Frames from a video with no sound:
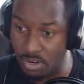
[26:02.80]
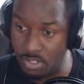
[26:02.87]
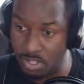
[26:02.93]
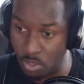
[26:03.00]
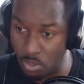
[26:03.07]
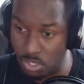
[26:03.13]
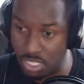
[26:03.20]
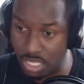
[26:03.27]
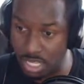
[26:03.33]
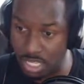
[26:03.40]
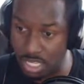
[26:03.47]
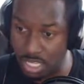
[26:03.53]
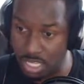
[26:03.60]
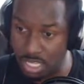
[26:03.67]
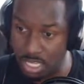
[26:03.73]
the older son.
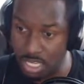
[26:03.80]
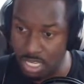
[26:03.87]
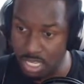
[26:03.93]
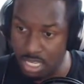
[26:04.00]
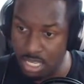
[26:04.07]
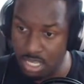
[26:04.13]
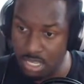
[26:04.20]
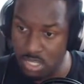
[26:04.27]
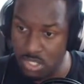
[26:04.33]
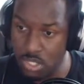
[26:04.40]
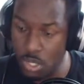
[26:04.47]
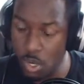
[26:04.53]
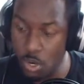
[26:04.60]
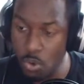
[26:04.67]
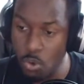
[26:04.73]

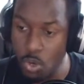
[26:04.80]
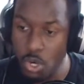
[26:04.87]
So